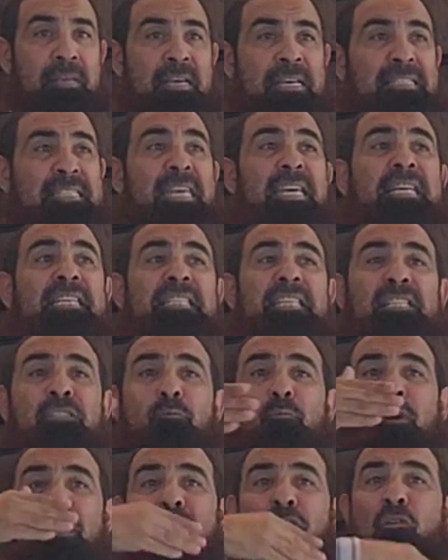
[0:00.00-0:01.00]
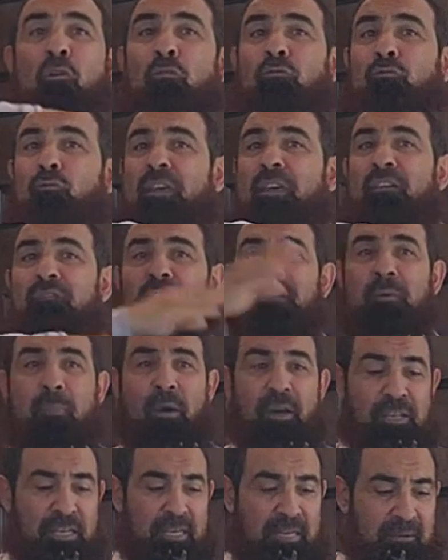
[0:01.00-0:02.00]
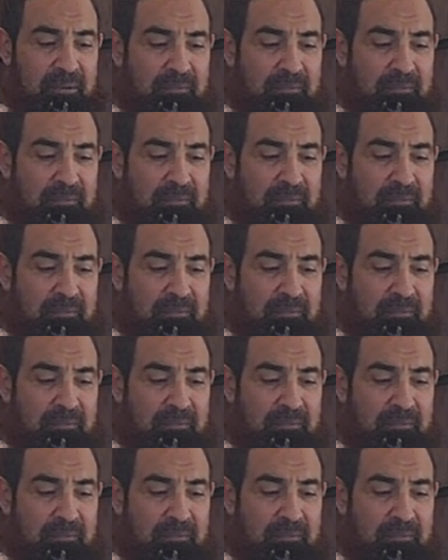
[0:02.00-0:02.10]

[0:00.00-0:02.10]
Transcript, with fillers: Sickness will go to everybody.